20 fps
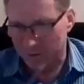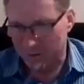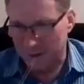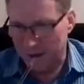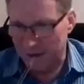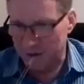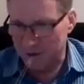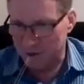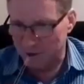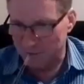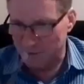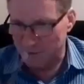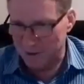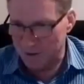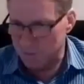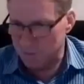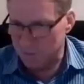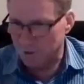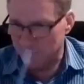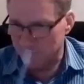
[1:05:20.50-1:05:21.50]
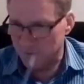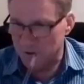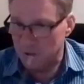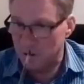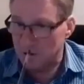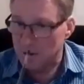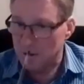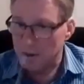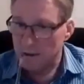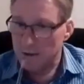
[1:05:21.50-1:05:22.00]
ask you about this, but I
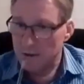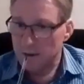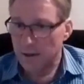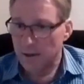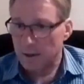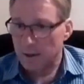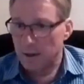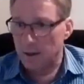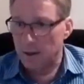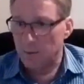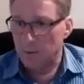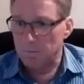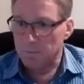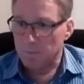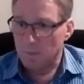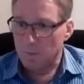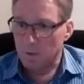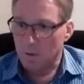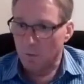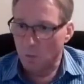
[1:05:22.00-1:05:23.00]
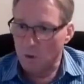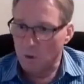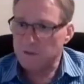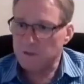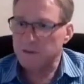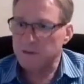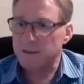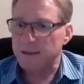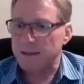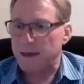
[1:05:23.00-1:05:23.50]
forgot. What's
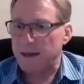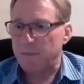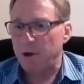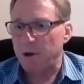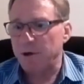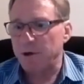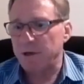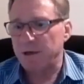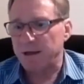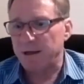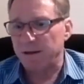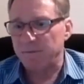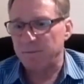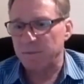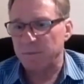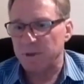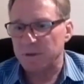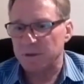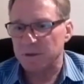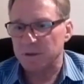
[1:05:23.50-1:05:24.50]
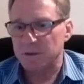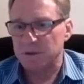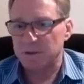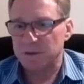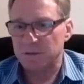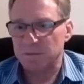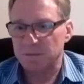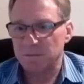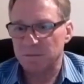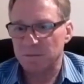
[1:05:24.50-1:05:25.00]
the Cambodian
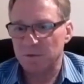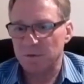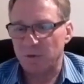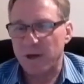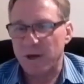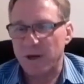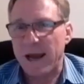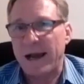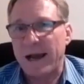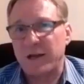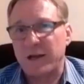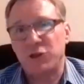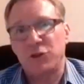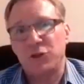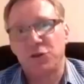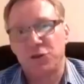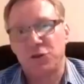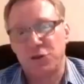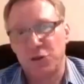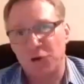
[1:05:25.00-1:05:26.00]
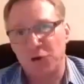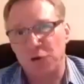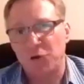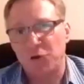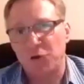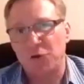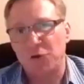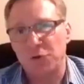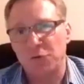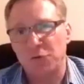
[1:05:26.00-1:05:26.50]
government's reaction
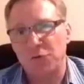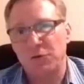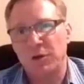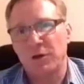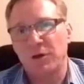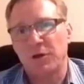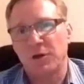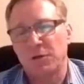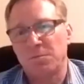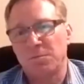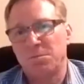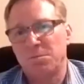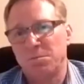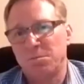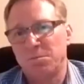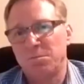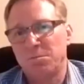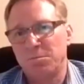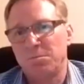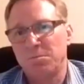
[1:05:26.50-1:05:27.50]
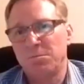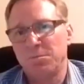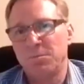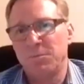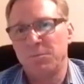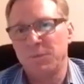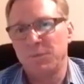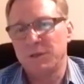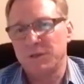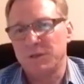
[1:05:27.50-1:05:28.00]
to the
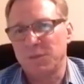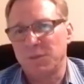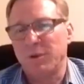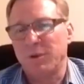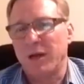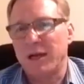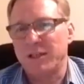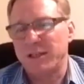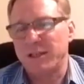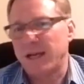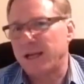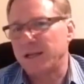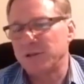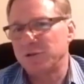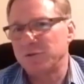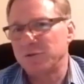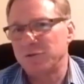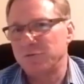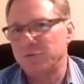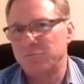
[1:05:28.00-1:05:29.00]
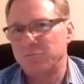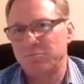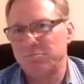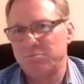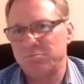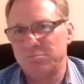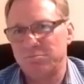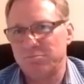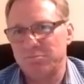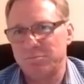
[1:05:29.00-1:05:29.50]
Supply Chain
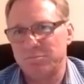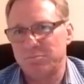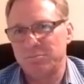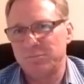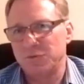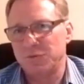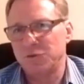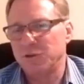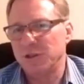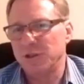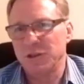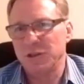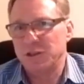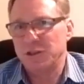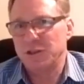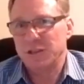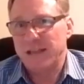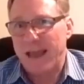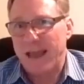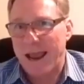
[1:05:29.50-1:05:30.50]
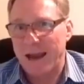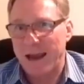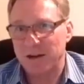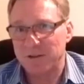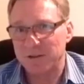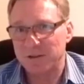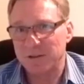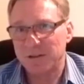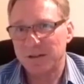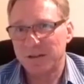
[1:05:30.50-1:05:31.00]
Due Diligence
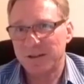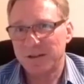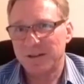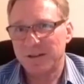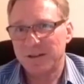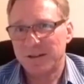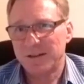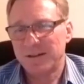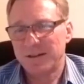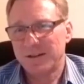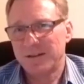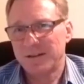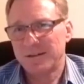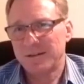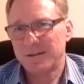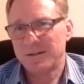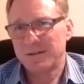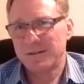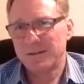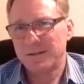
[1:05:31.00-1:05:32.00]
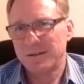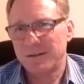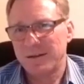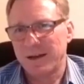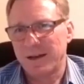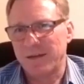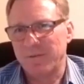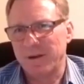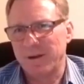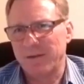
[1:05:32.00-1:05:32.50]
Act?
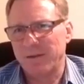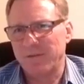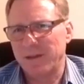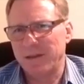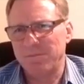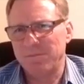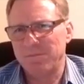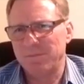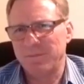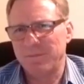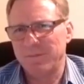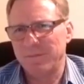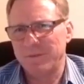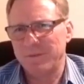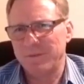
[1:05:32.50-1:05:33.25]
Have they